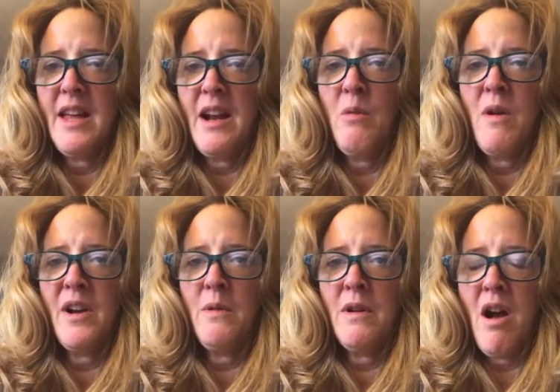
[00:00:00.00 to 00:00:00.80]
that I
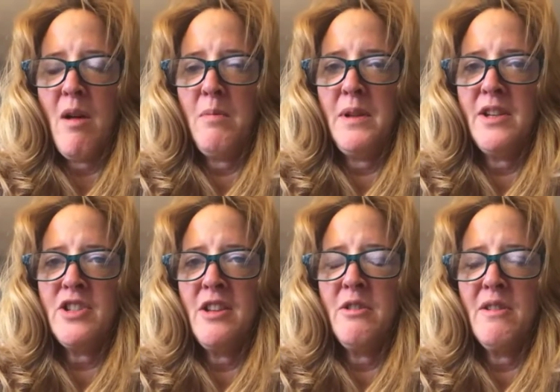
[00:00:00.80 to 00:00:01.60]
want to
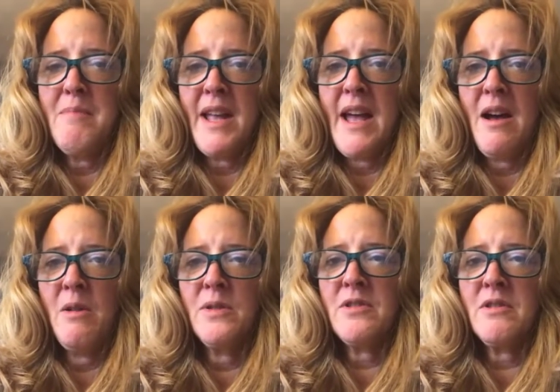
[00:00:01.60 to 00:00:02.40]
accomplish either in my
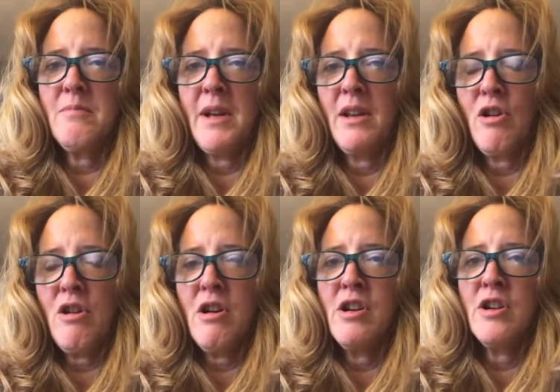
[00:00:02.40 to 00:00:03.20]
house or in my
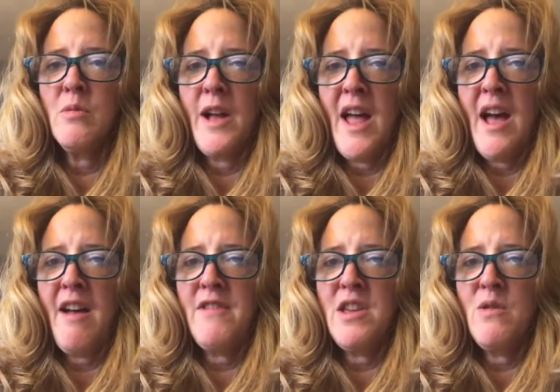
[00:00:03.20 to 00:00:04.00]
yard or what
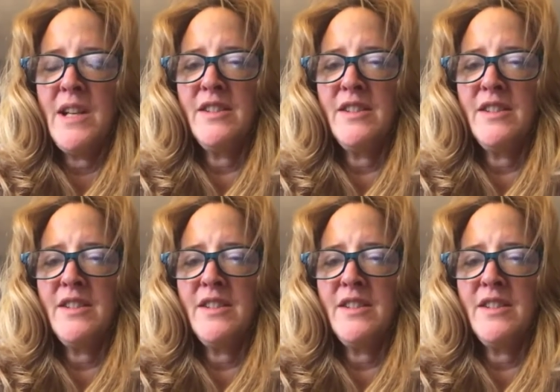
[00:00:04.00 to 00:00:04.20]
have you.